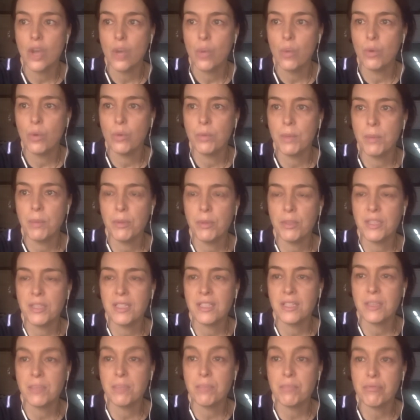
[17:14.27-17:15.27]
would be put
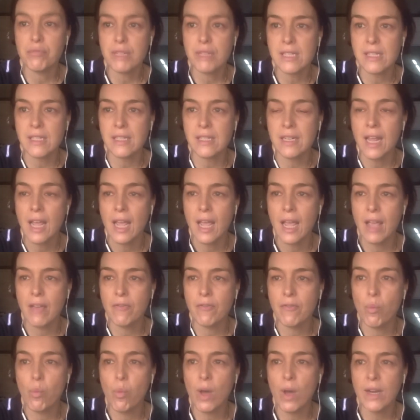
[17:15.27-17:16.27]
into prison if
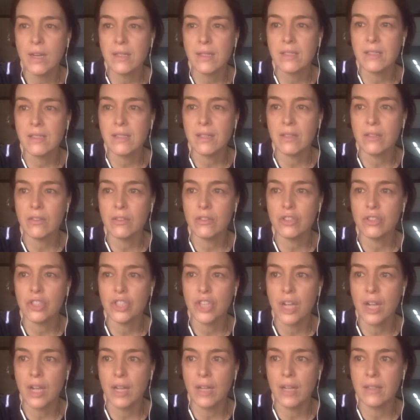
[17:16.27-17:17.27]
one single
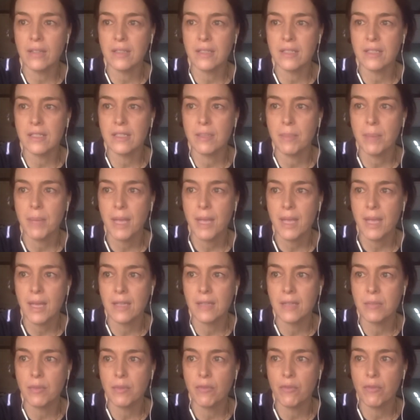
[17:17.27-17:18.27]
child
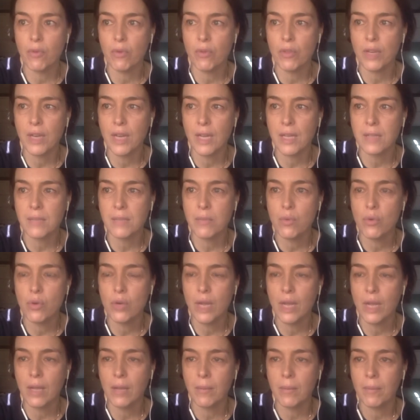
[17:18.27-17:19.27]
disappeared before the next
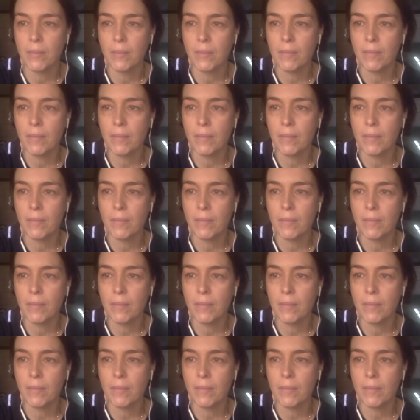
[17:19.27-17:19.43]
morning.